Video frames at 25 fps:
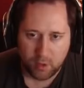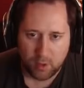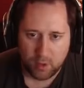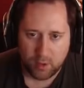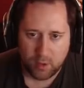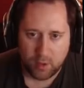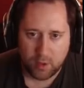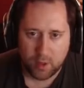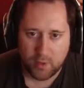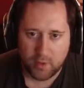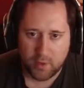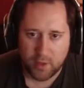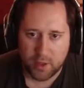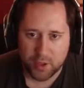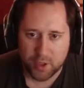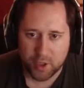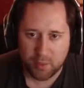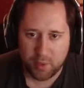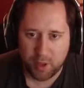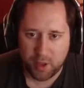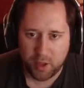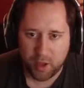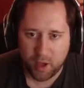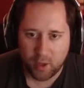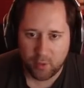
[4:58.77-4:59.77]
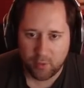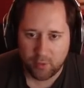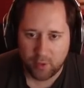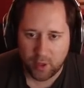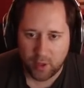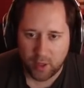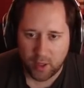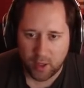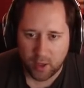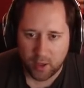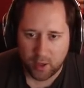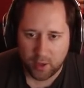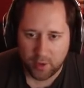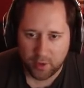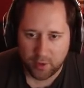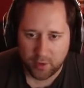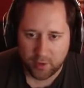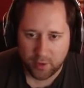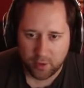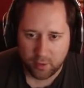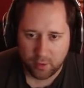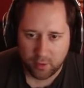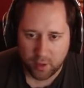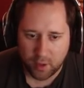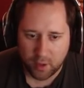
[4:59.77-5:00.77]
And that should be hopefully harder to
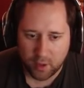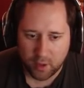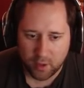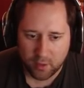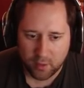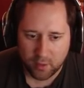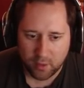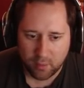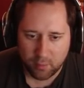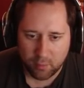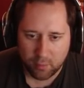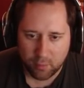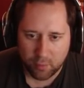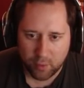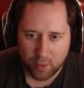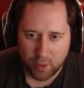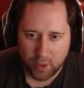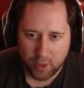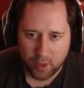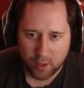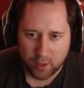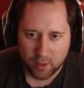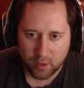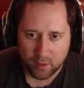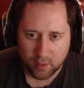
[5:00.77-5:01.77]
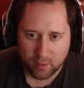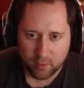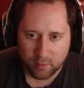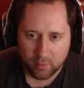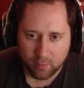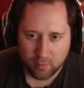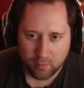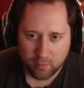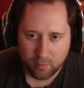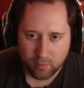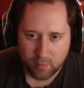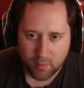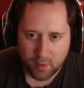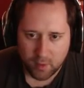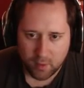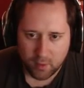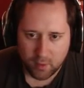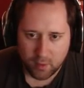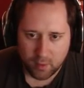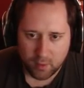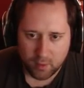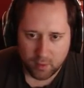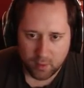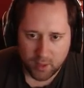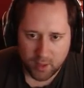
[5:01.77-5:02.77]
break.
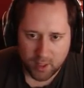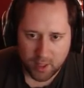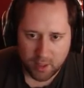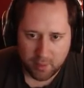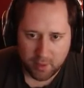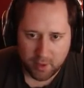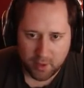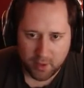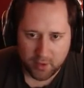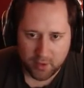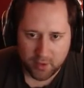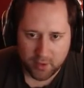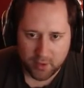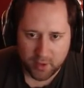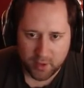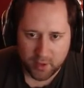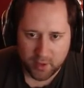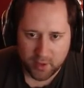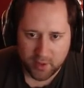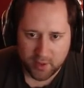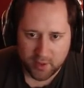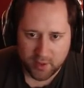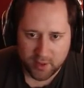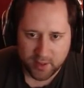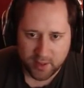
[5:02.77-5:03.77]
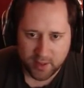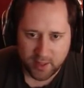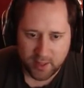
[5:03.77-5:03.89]
Damn it, there's slate